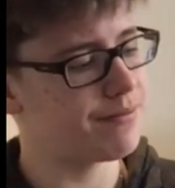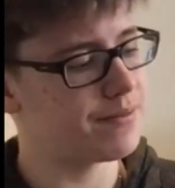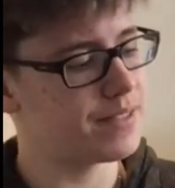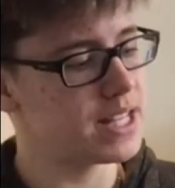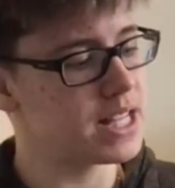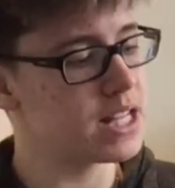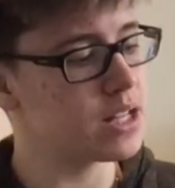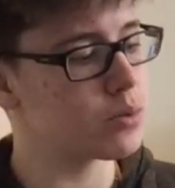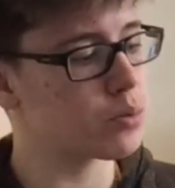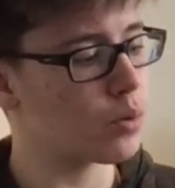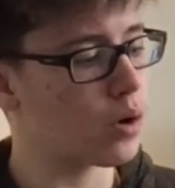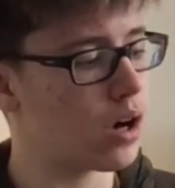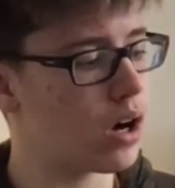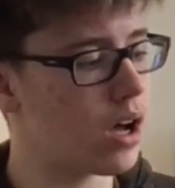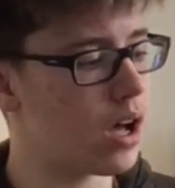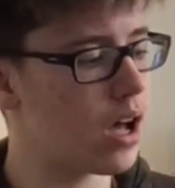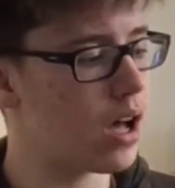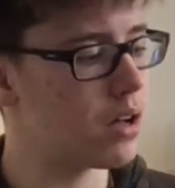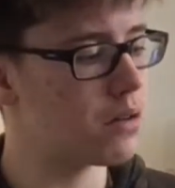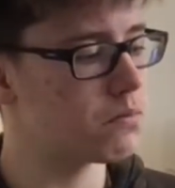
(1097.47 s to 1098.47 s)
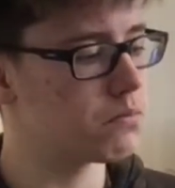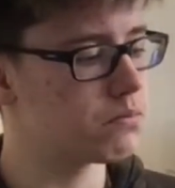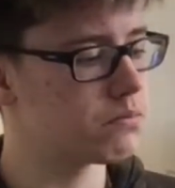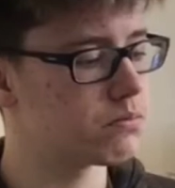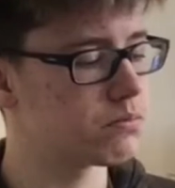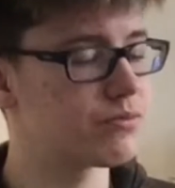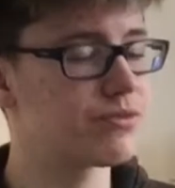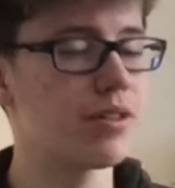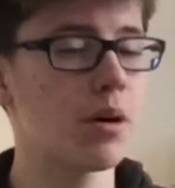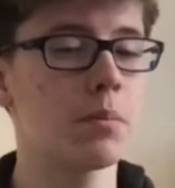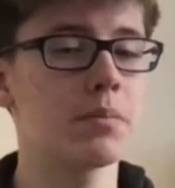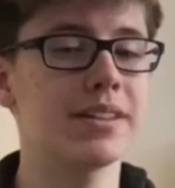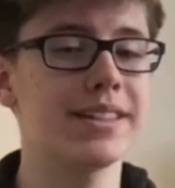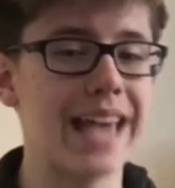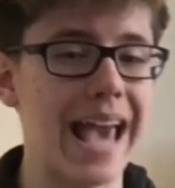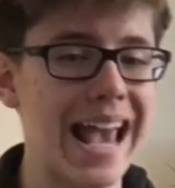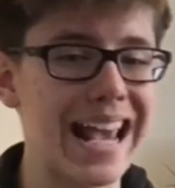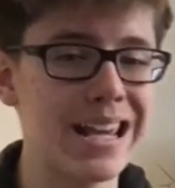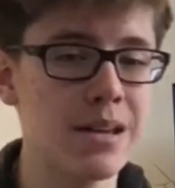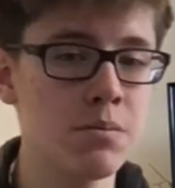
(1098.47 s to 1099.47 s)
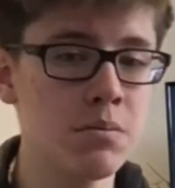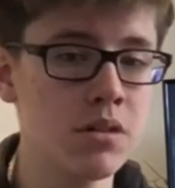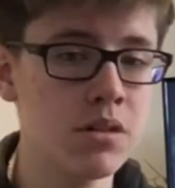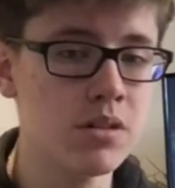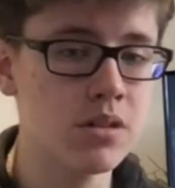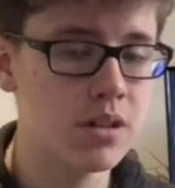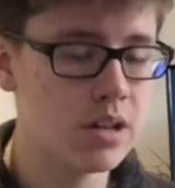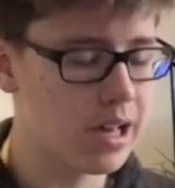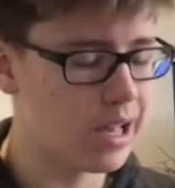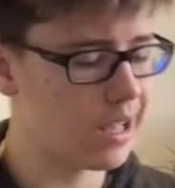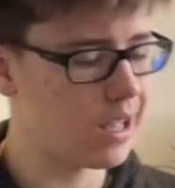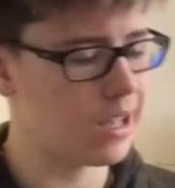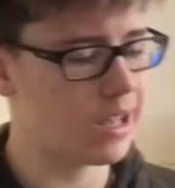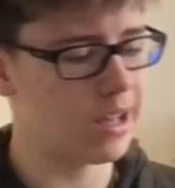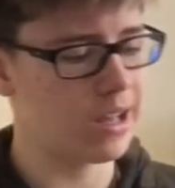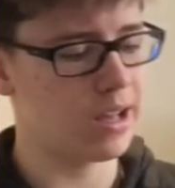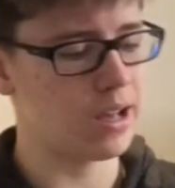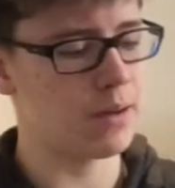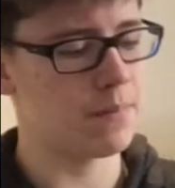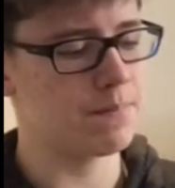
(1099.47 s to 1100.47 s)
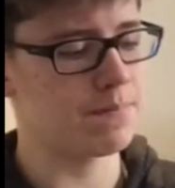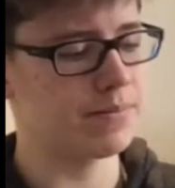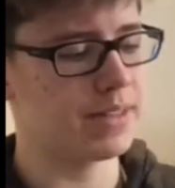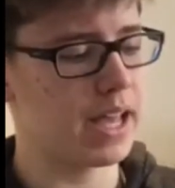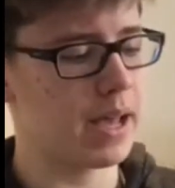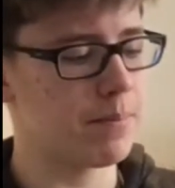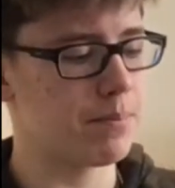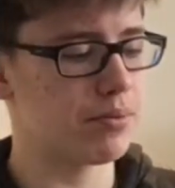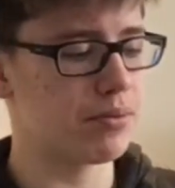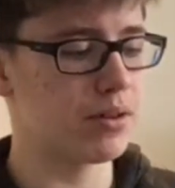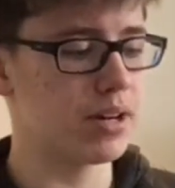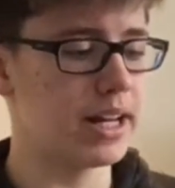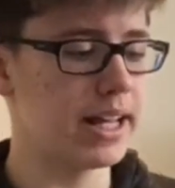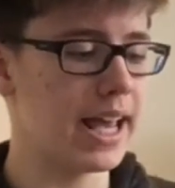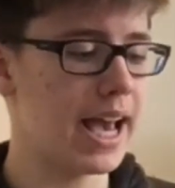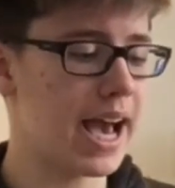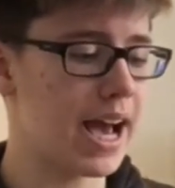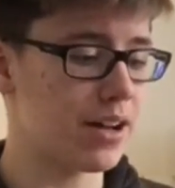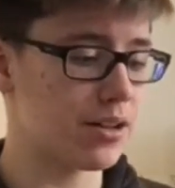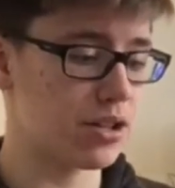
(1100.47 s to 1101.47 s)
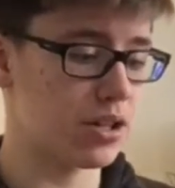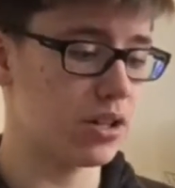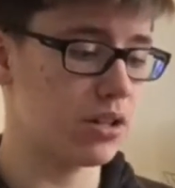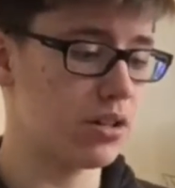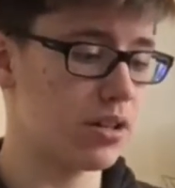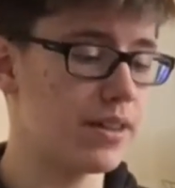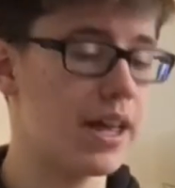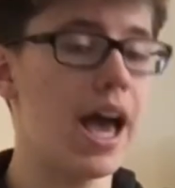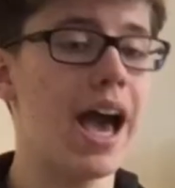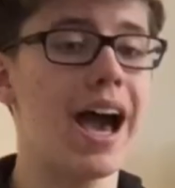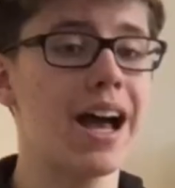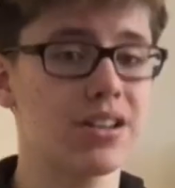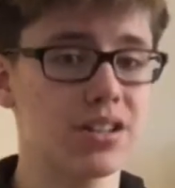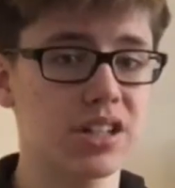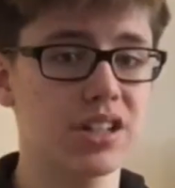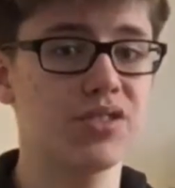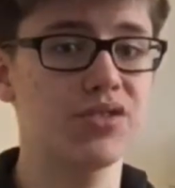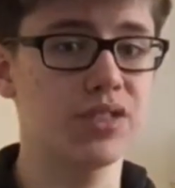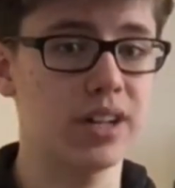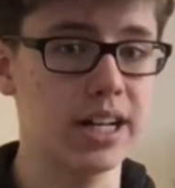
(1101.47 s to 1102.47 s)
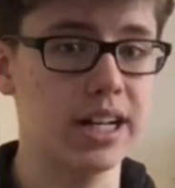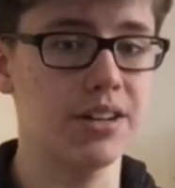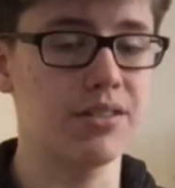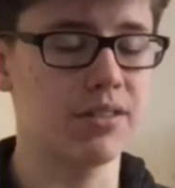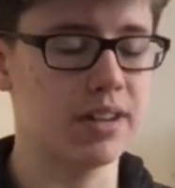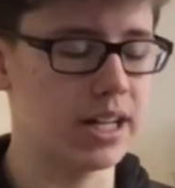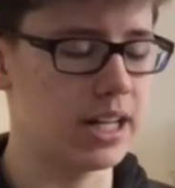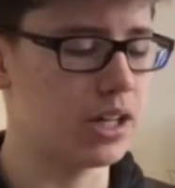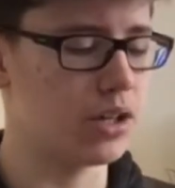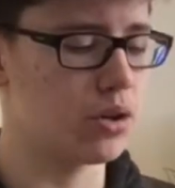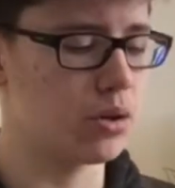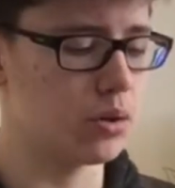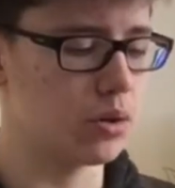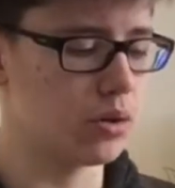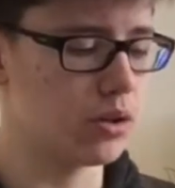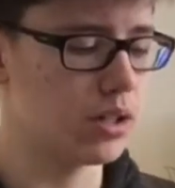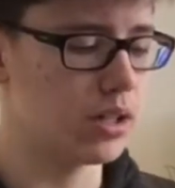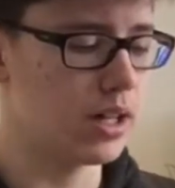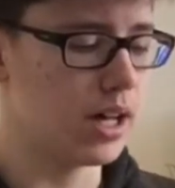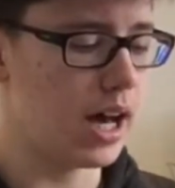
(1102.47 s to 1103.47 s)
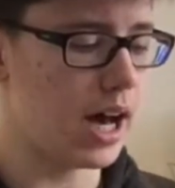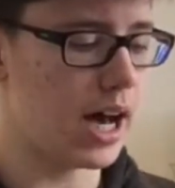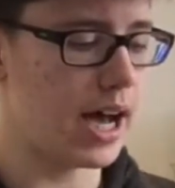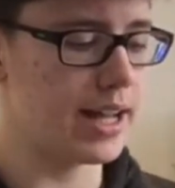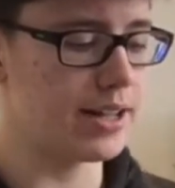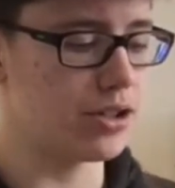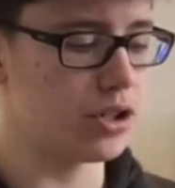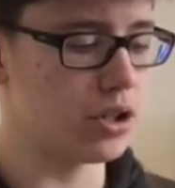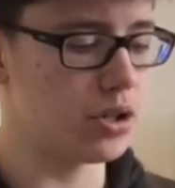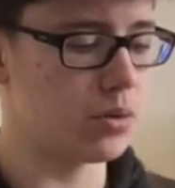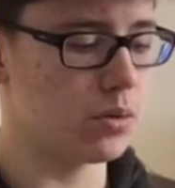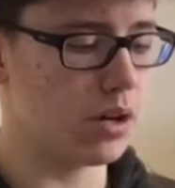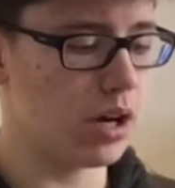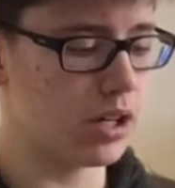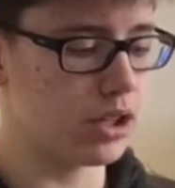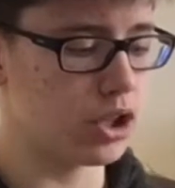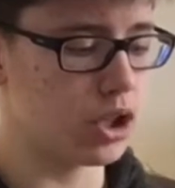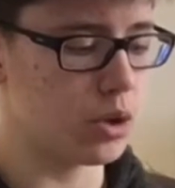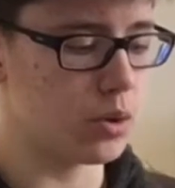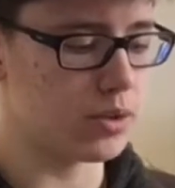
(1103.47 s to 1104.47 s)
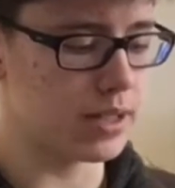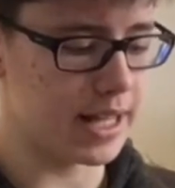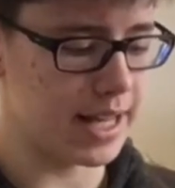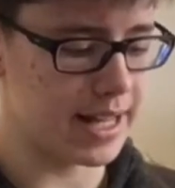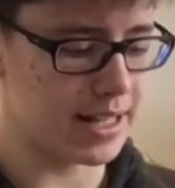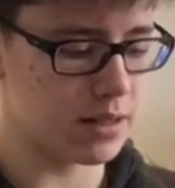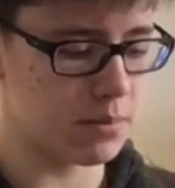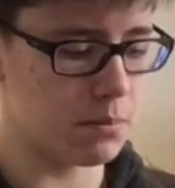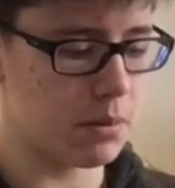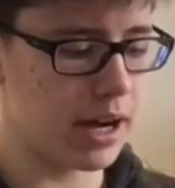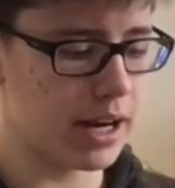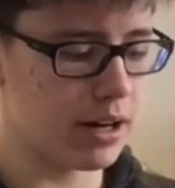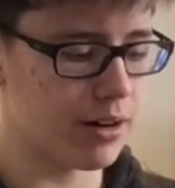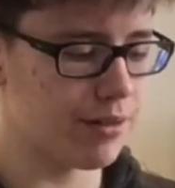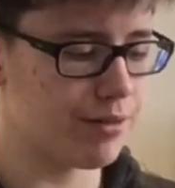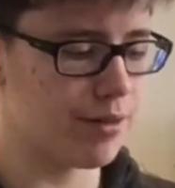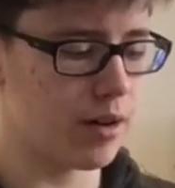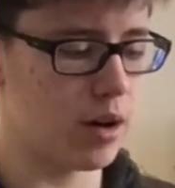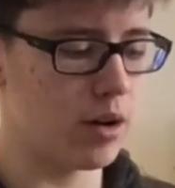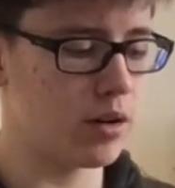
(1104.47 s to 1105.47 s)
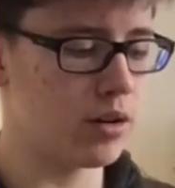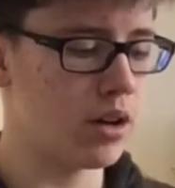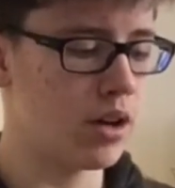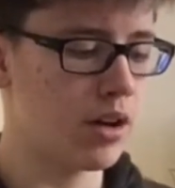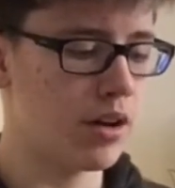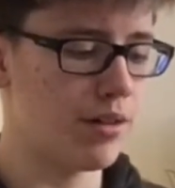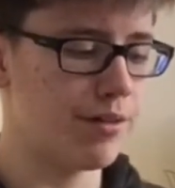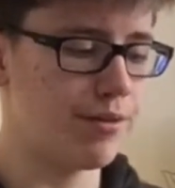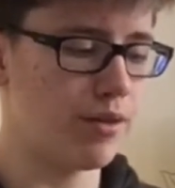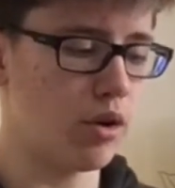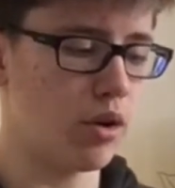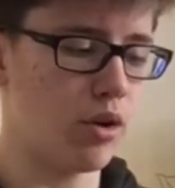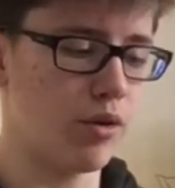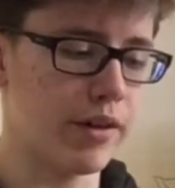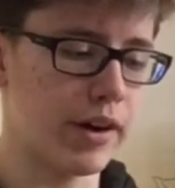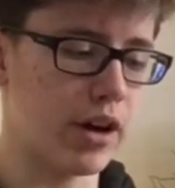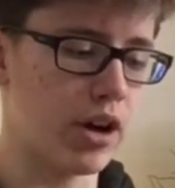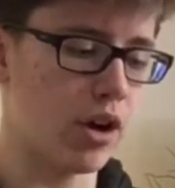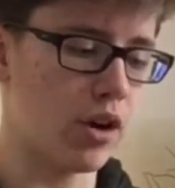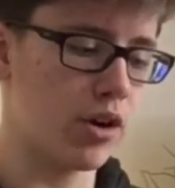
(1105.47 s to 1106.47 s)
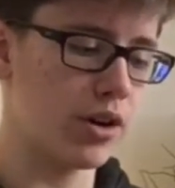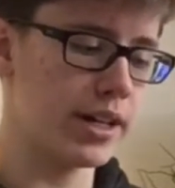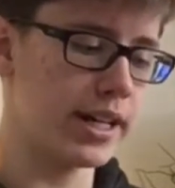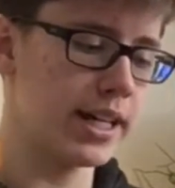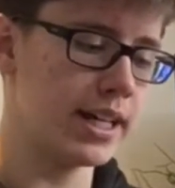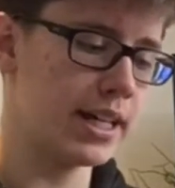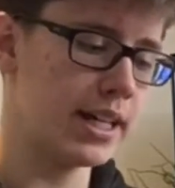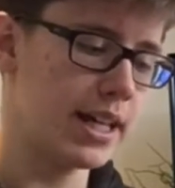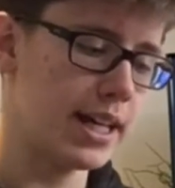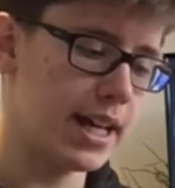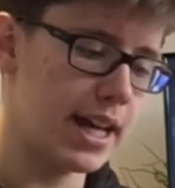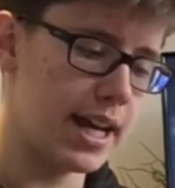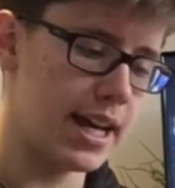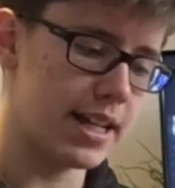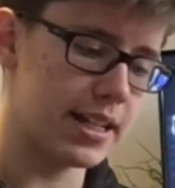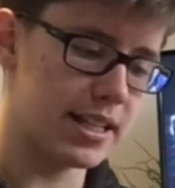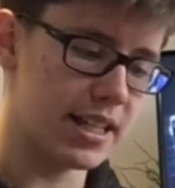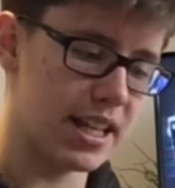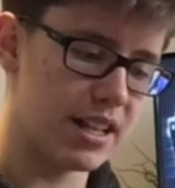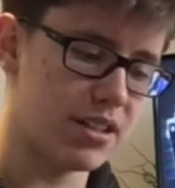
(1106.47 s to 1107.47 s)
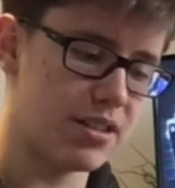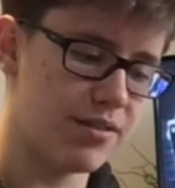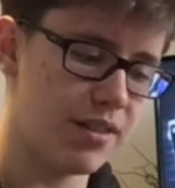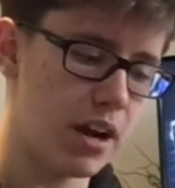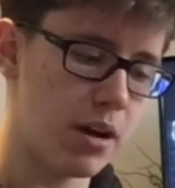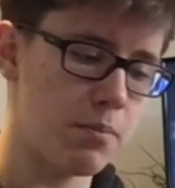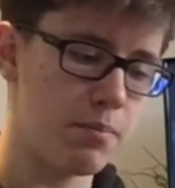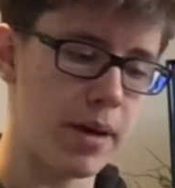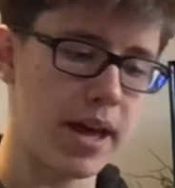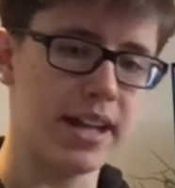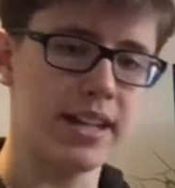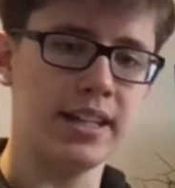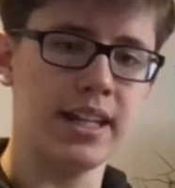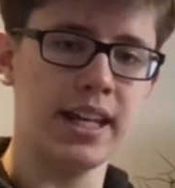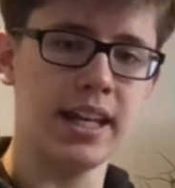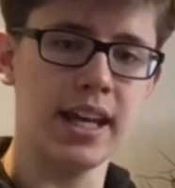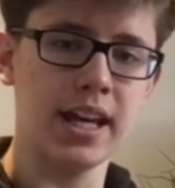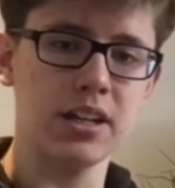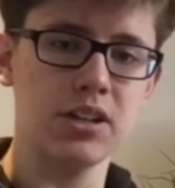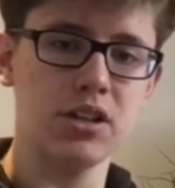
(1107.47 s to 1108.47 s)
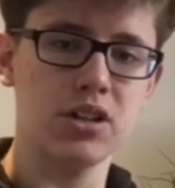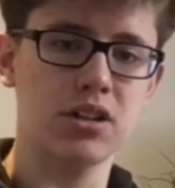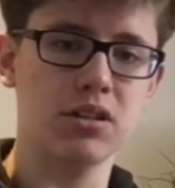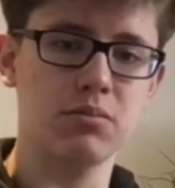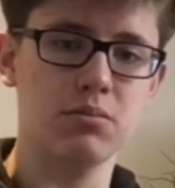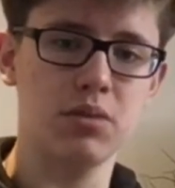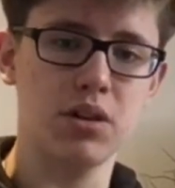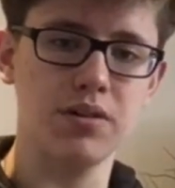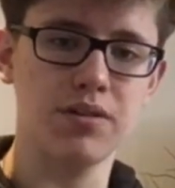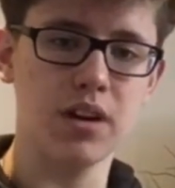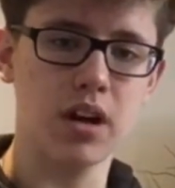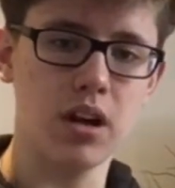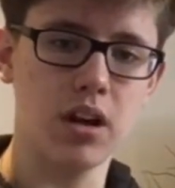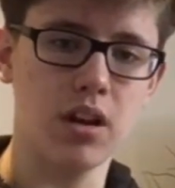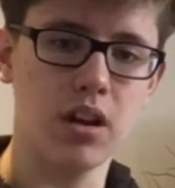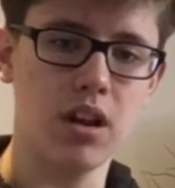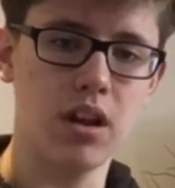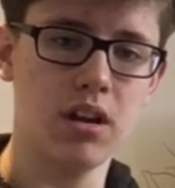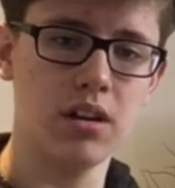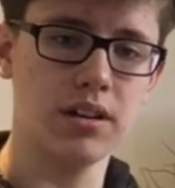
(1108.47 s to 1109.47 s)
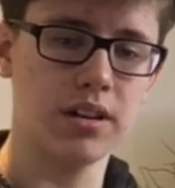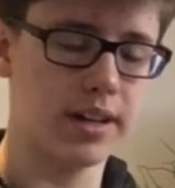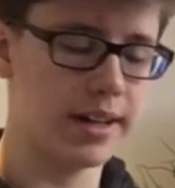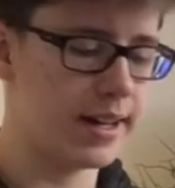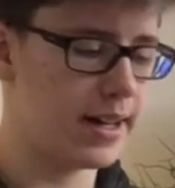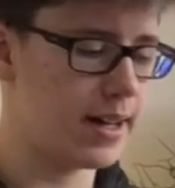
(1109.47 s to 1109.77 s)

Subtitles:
These were from Game. They're actually really, really cool. I do use its microphone for recording. It's very bendy and you can move it a lot.